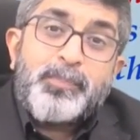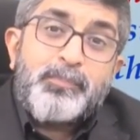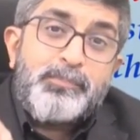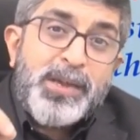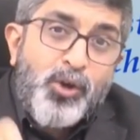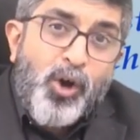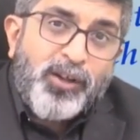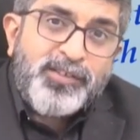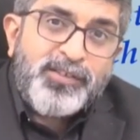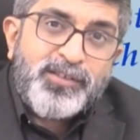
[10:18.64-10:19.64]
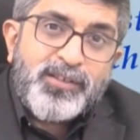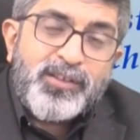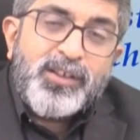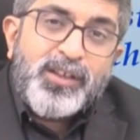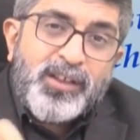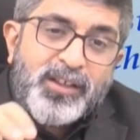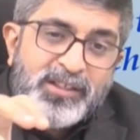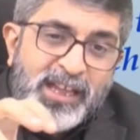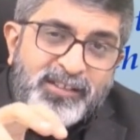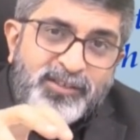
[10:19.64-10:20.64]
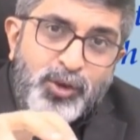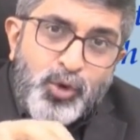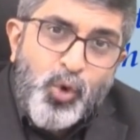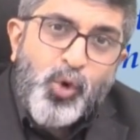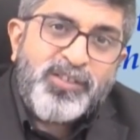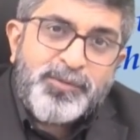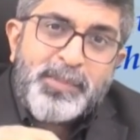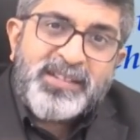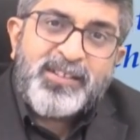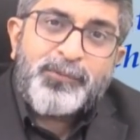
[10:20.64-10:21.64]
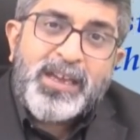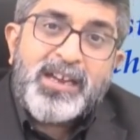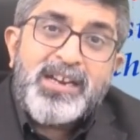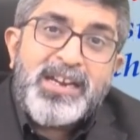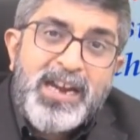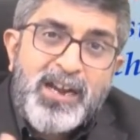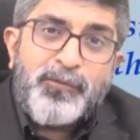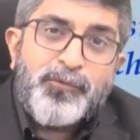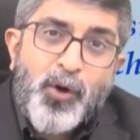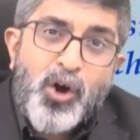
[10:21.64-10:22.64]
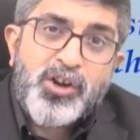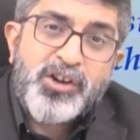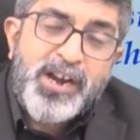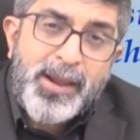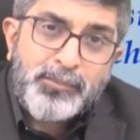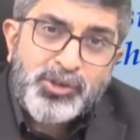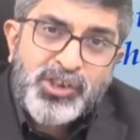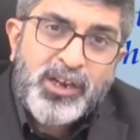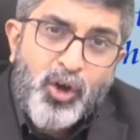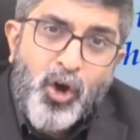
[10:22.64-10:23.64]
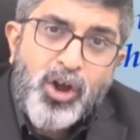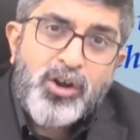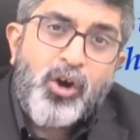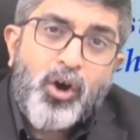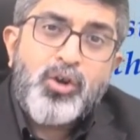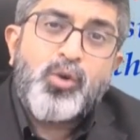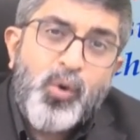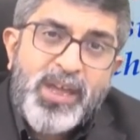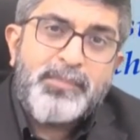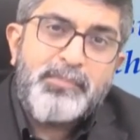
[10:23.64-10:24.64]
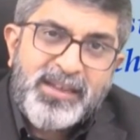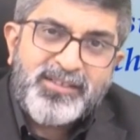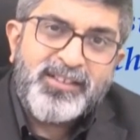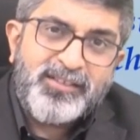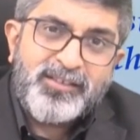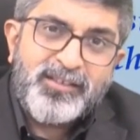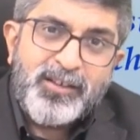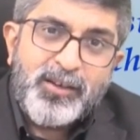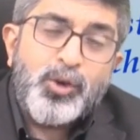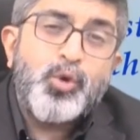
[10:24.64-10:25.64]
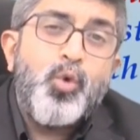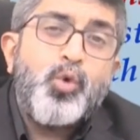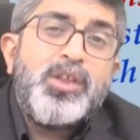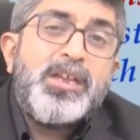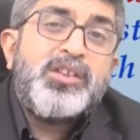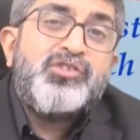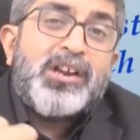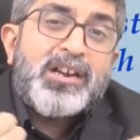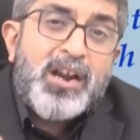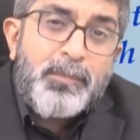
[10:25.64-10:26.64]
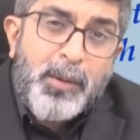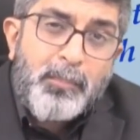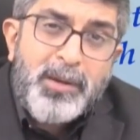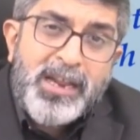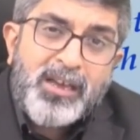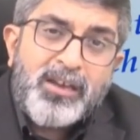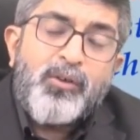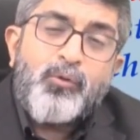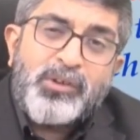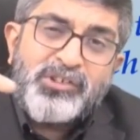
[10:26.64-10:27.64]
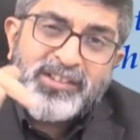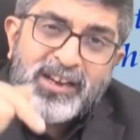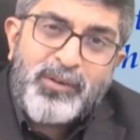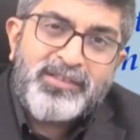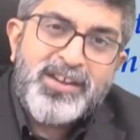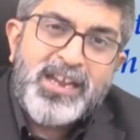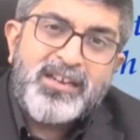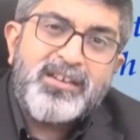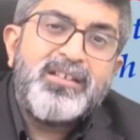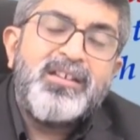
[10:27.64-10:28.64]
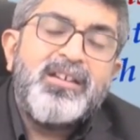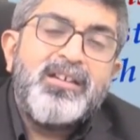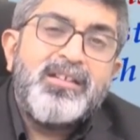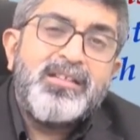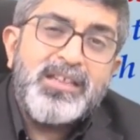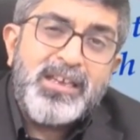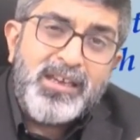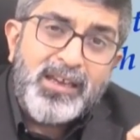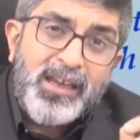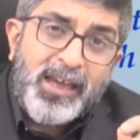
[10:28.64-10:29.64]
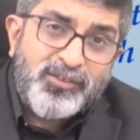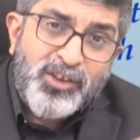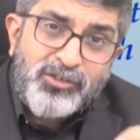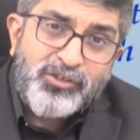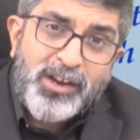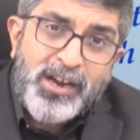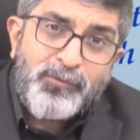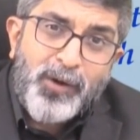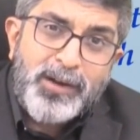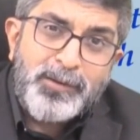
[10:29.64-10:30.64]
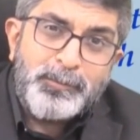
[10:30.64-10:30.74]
because there is no specific need for redemption on ongoing basis to the general public which is investing in the exchange traded fund,